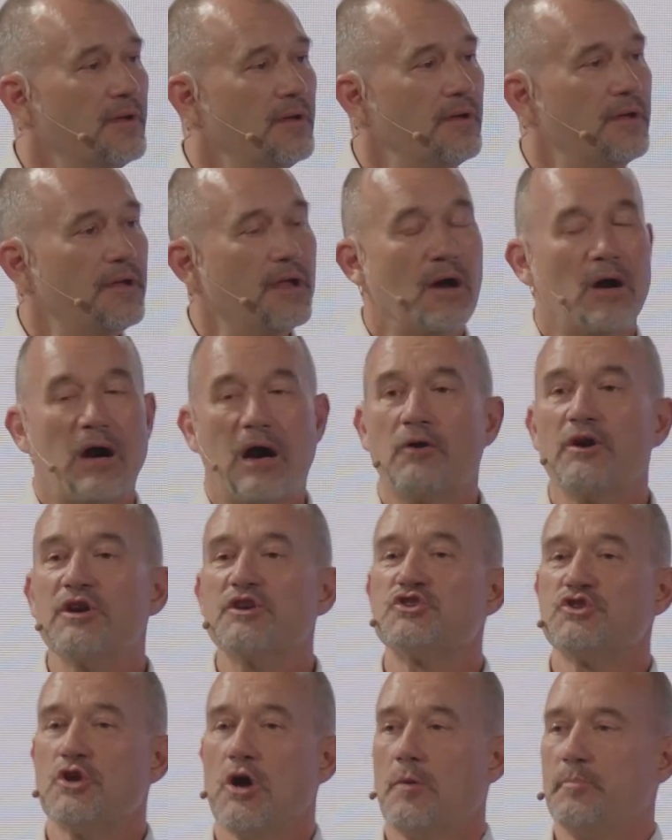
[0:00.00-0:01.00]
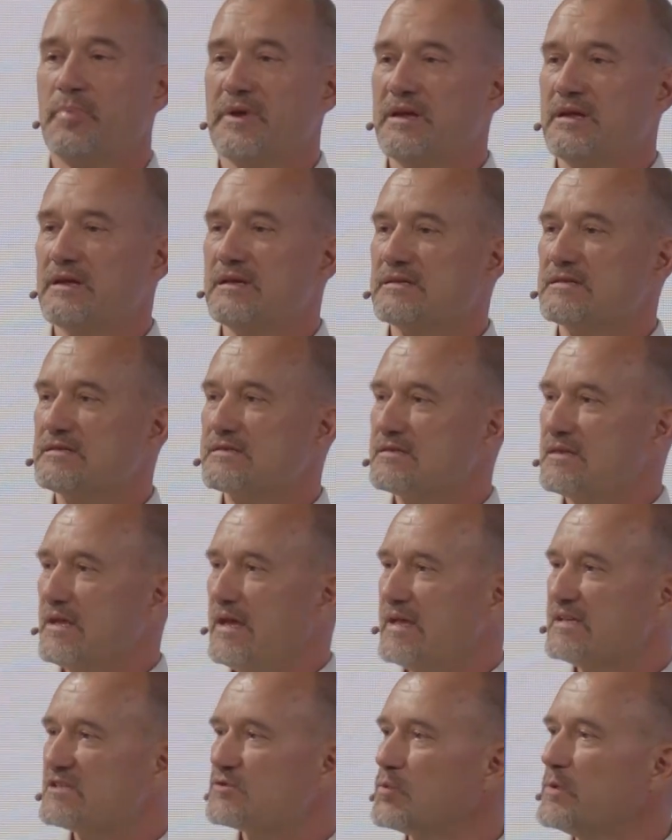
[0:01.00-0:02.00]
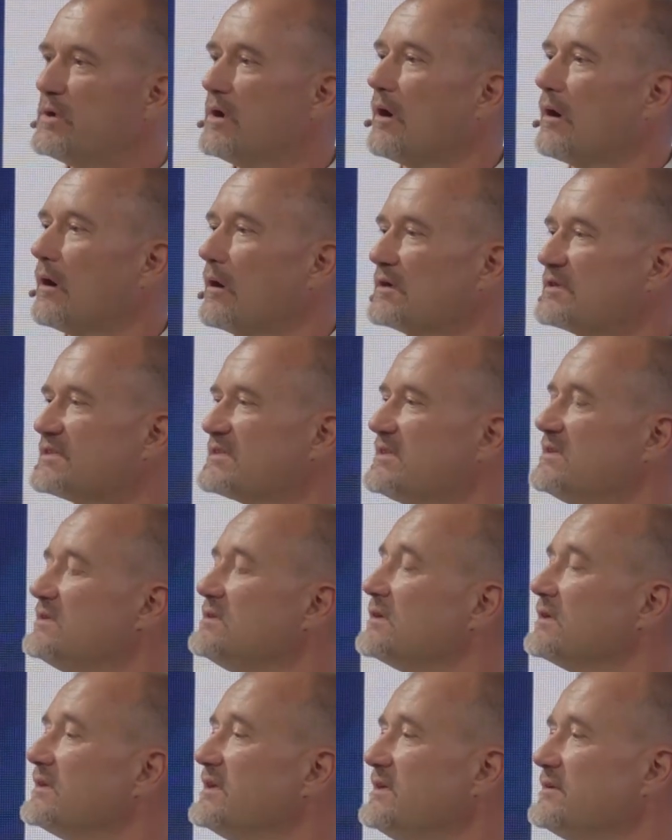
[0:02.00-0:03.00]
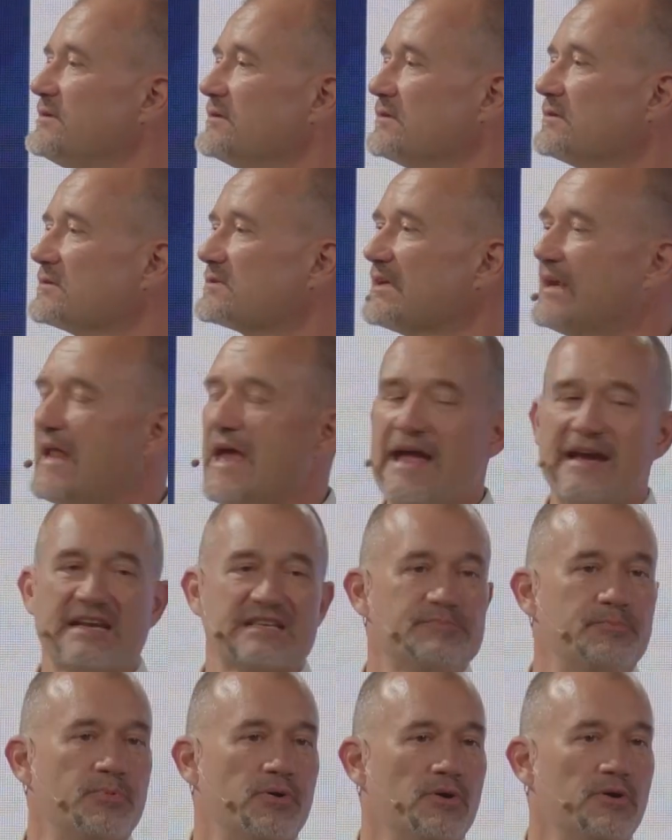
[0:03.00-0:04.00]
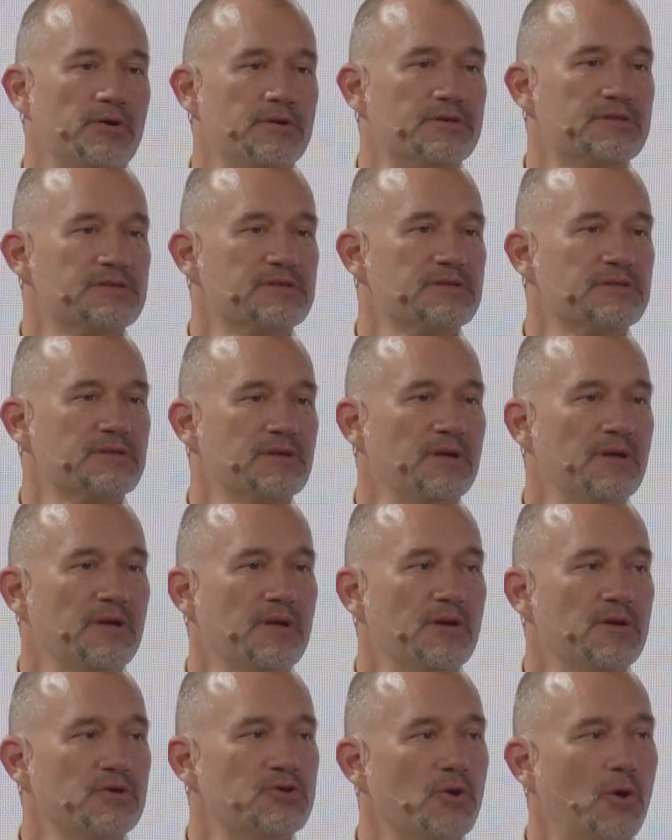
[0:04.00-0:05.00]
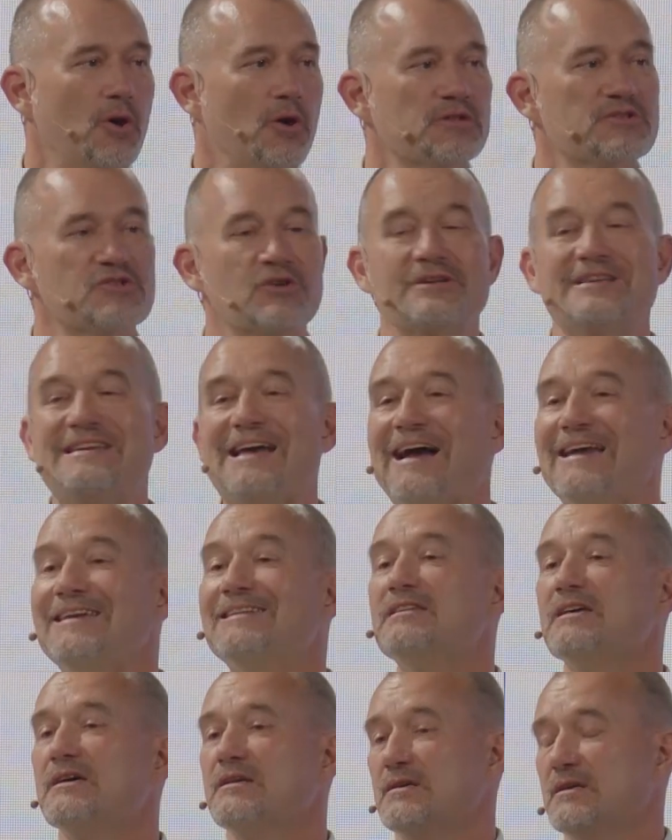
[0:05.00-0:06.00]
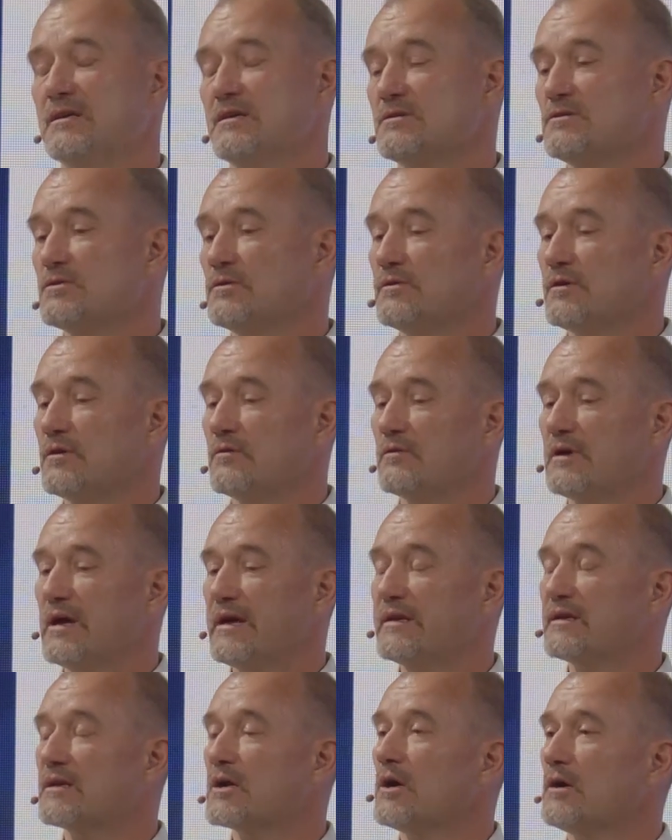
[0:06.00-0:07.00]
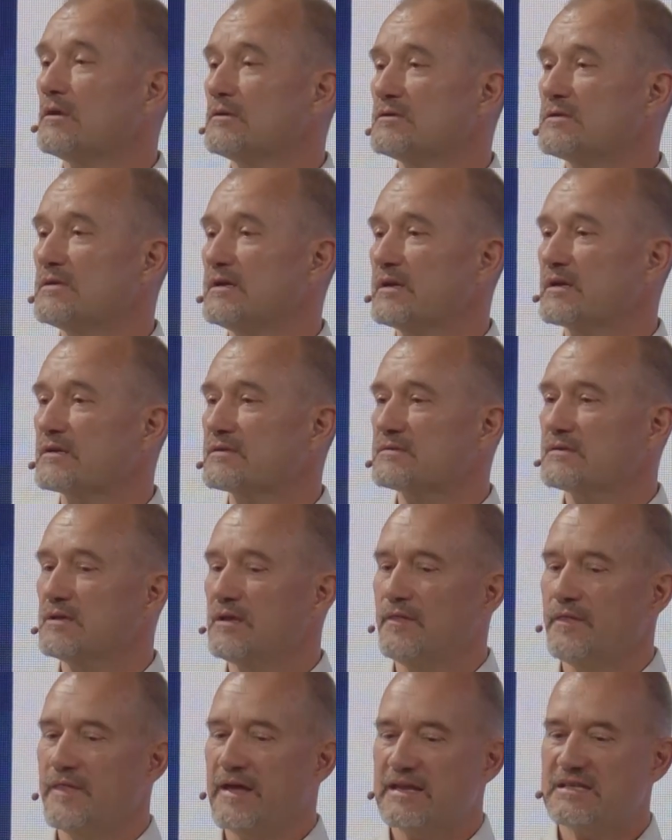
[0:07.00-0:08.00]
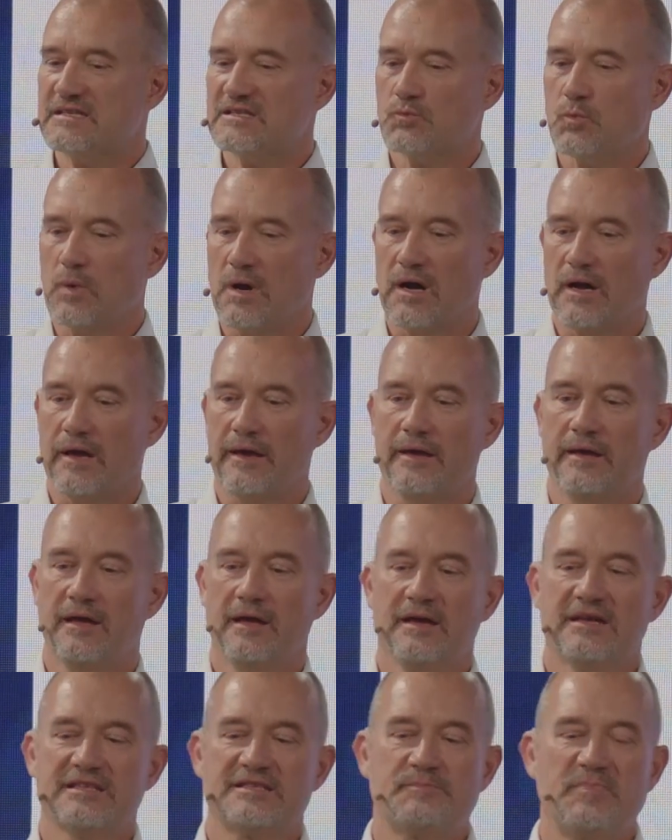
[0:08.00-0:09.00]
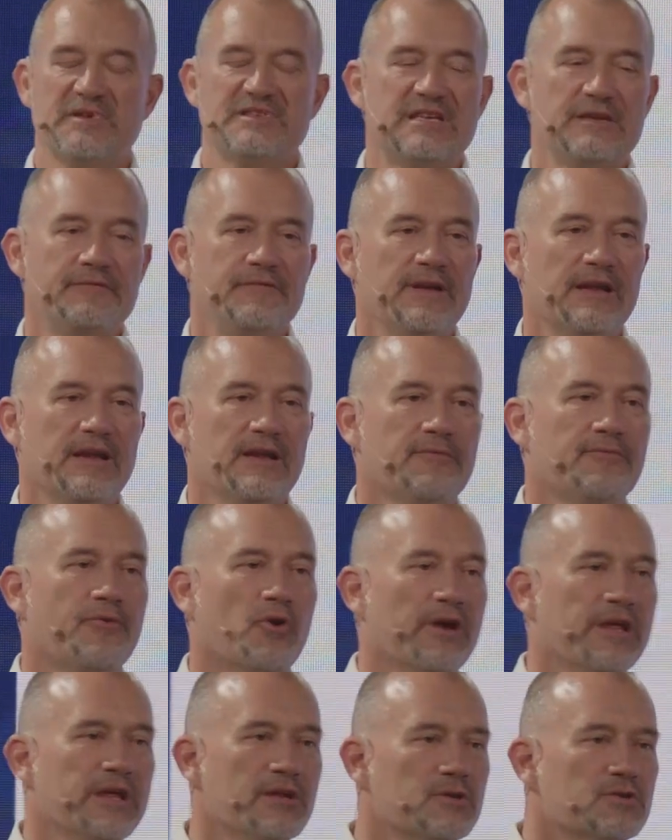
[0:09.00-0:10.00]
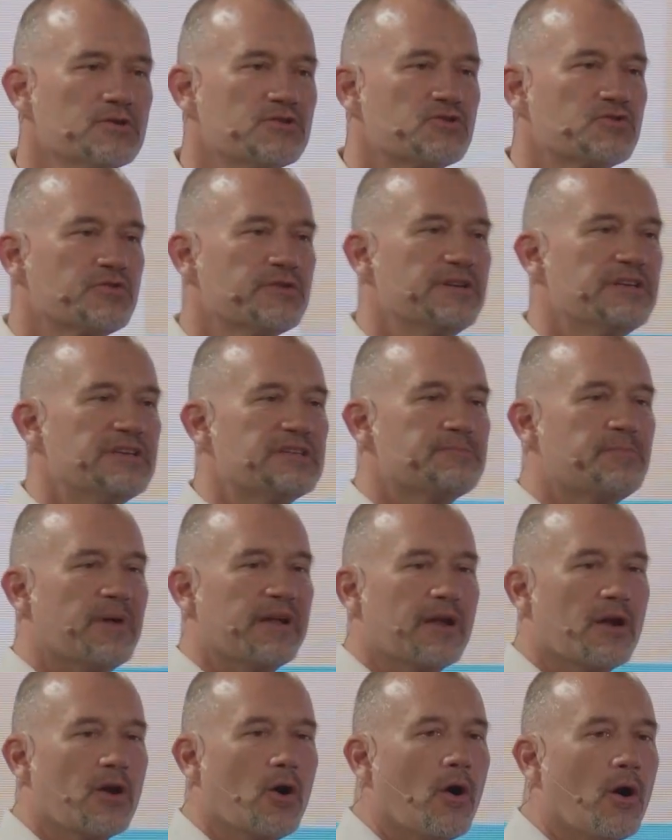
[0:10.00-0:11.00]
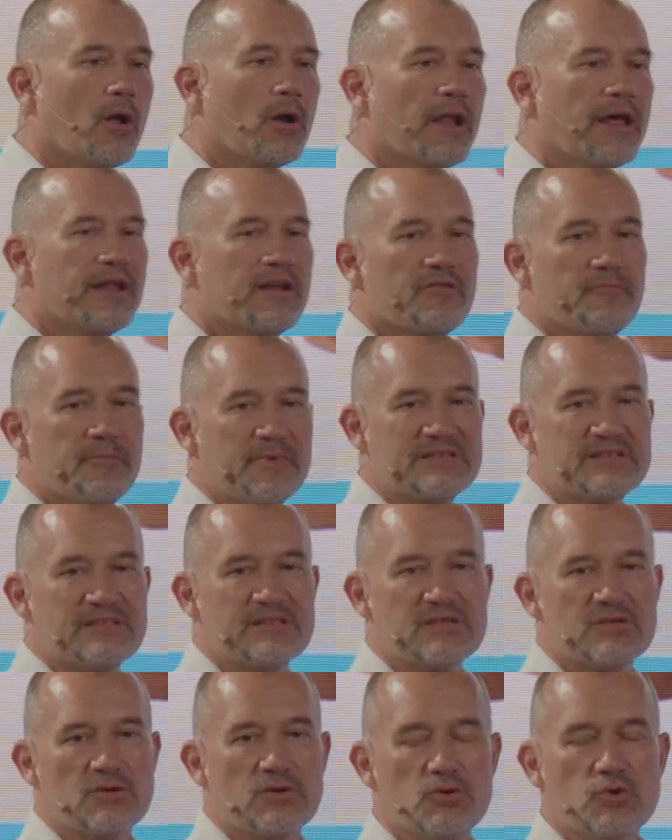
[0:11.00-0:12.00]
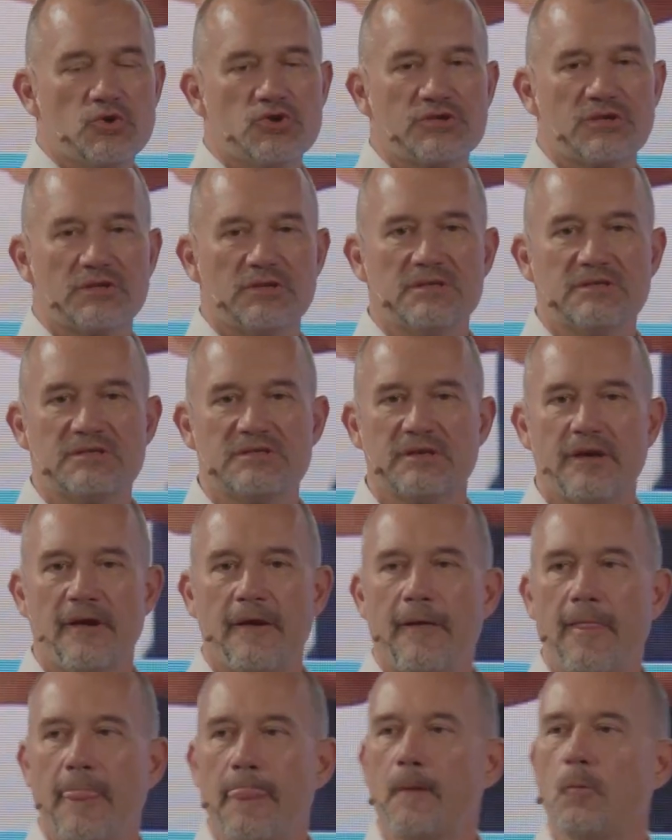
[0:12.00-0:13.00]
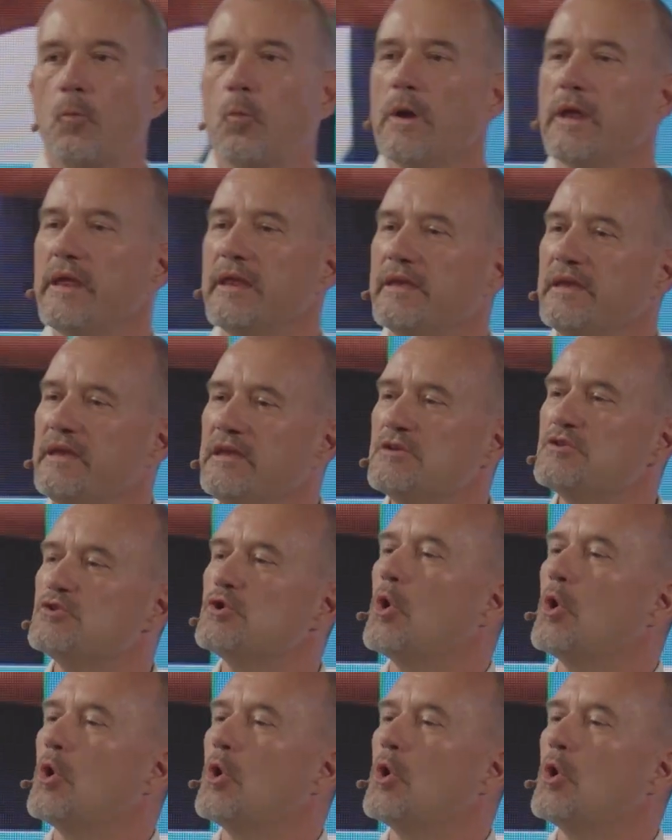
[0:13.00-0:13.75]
Now, our job is, as we are senior leaders and experts, to also guide that into the right context. And that's why, specifically for industries, but in all line of business solutions, we need to